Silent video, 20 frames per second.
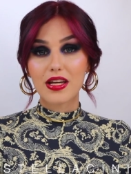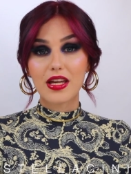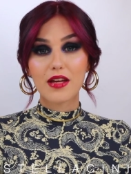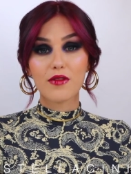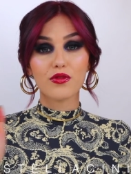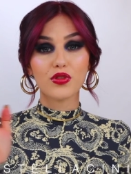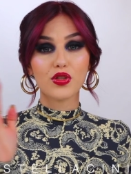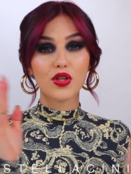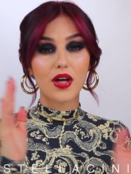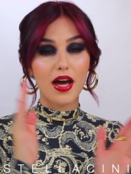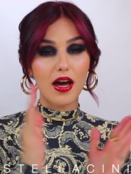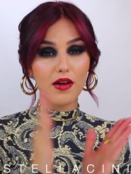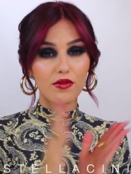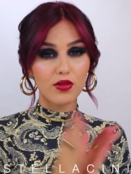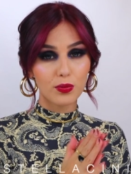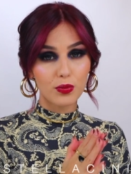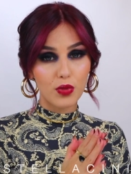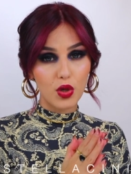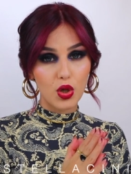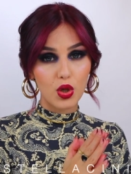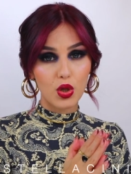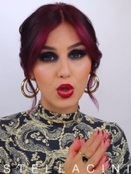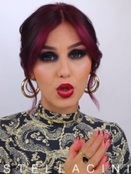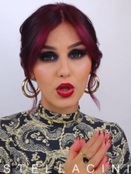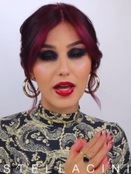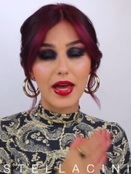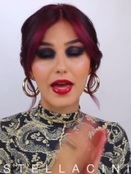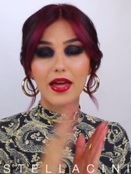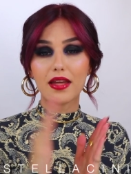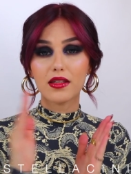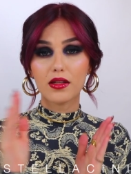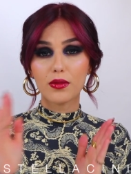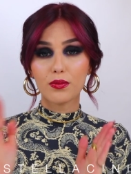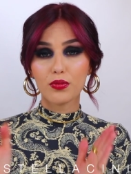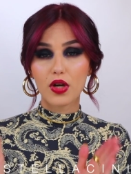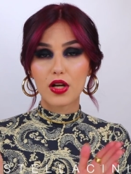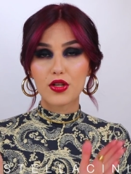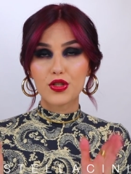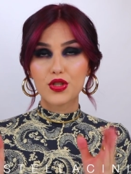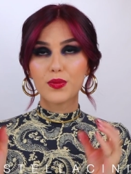If you have a bowl and a
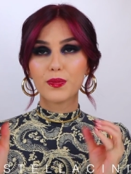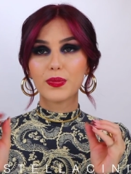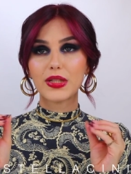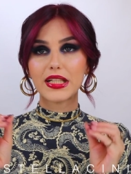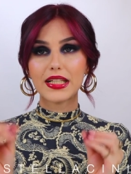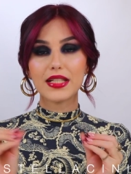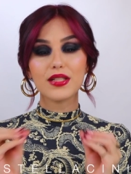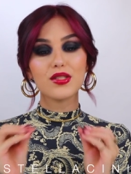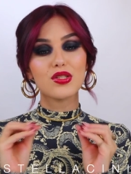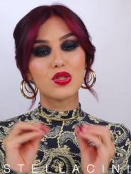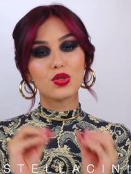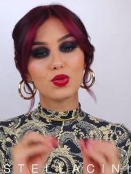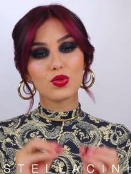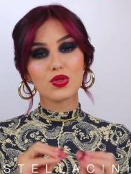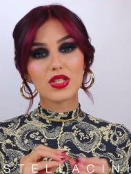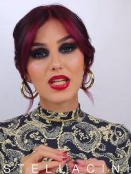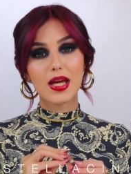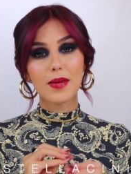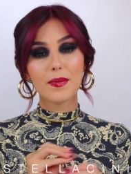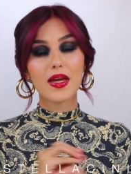brush, please use them.